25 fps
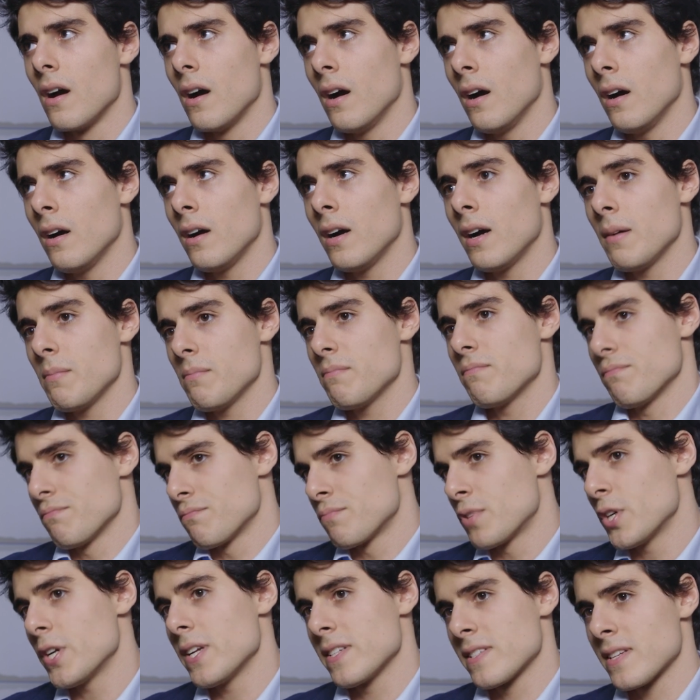Uh, I'm
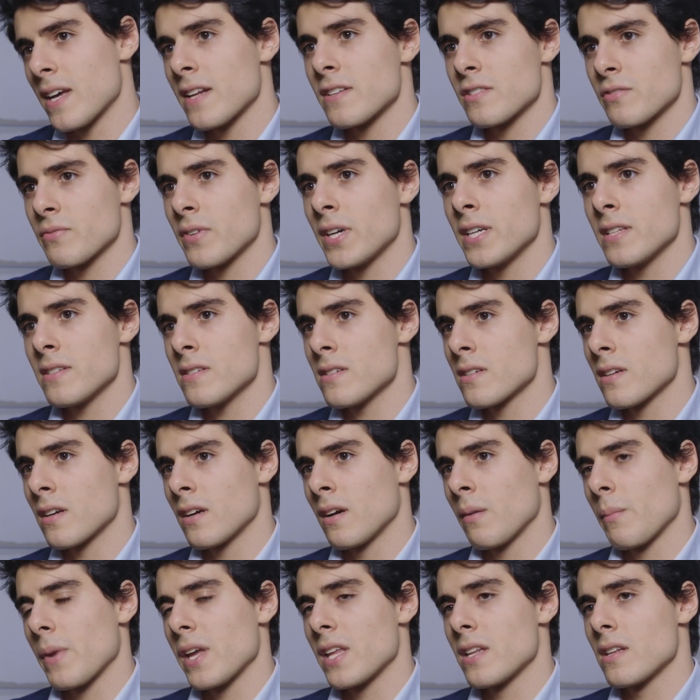pretty satisfied.
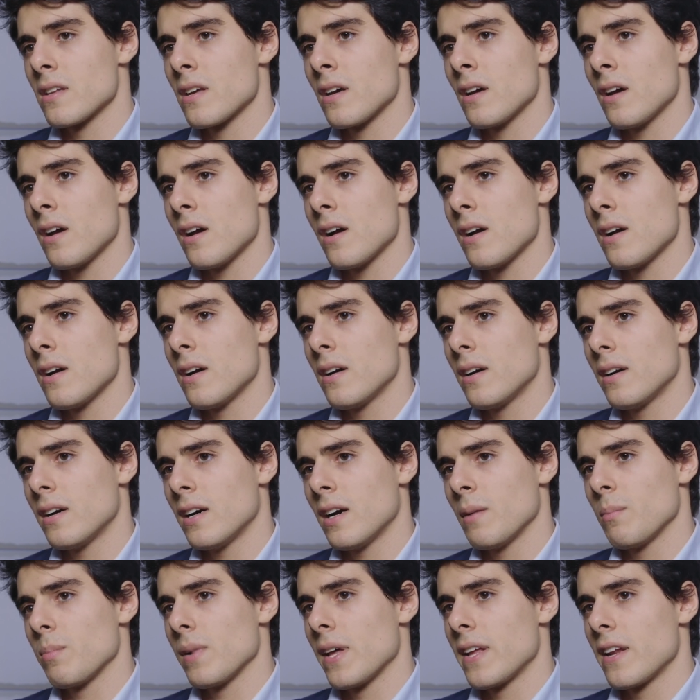I mean, uh,
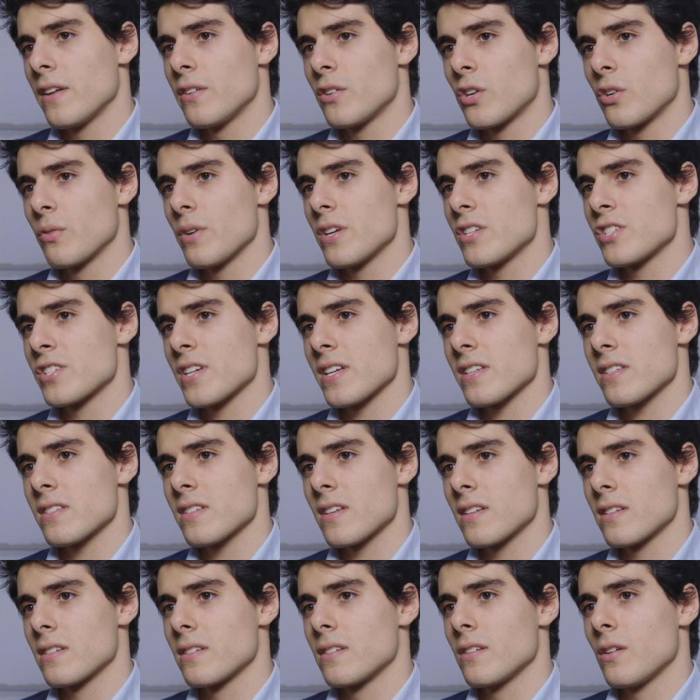I played in Norway Chess
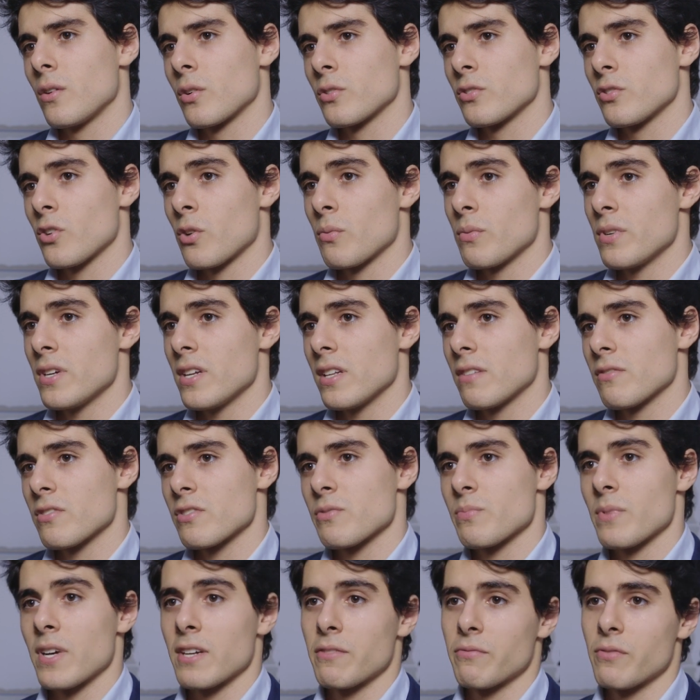in October. It
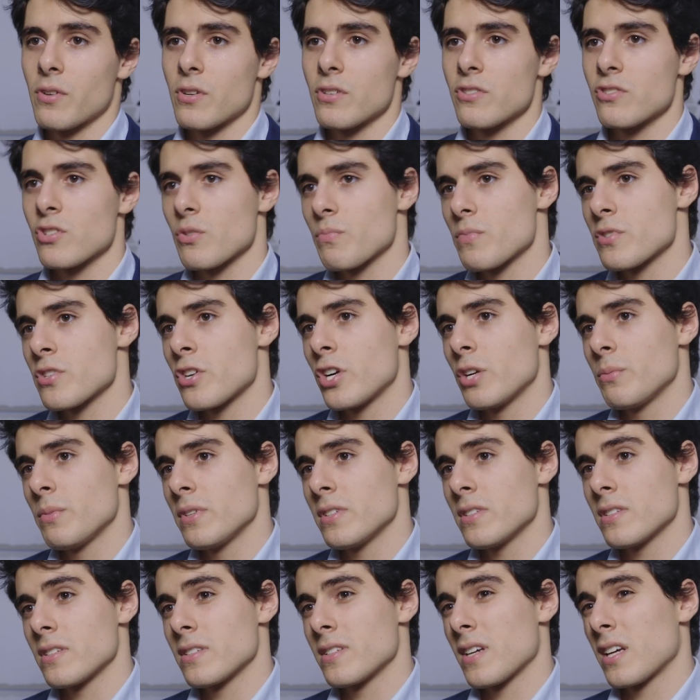was my first Super
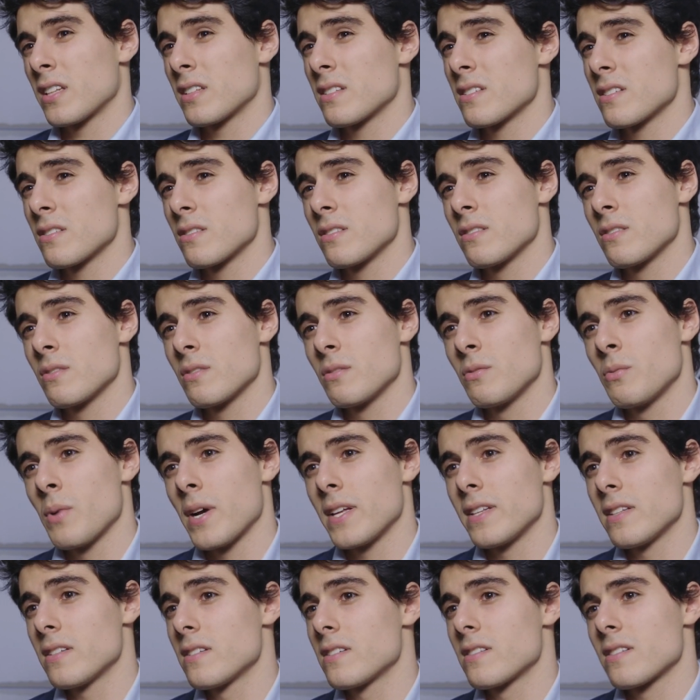tournament, and that
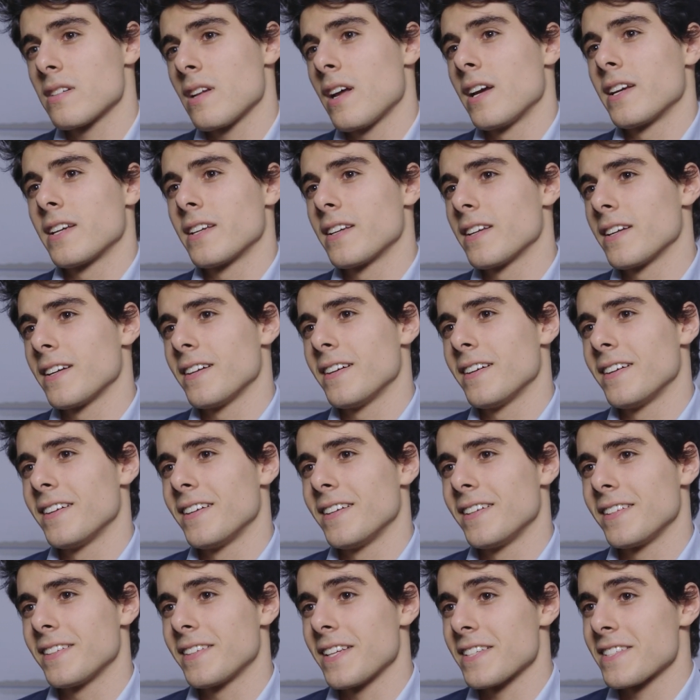went like
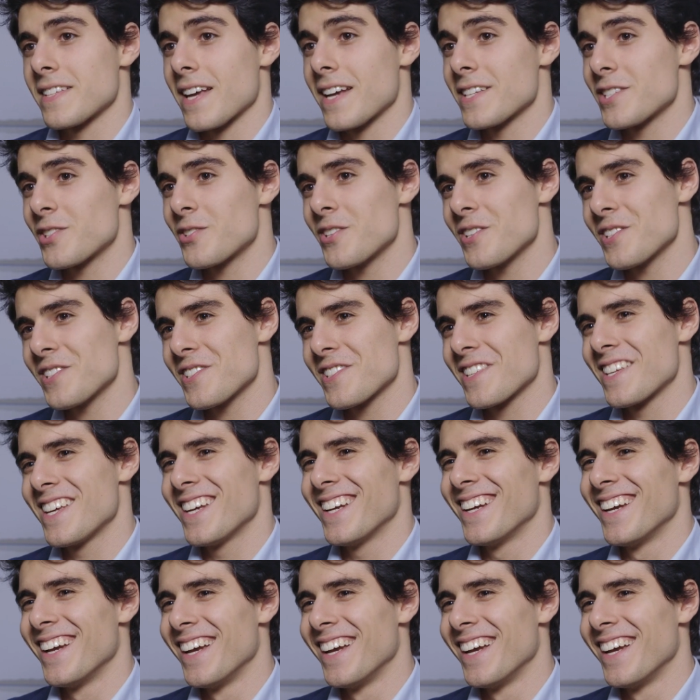uh, disastrous,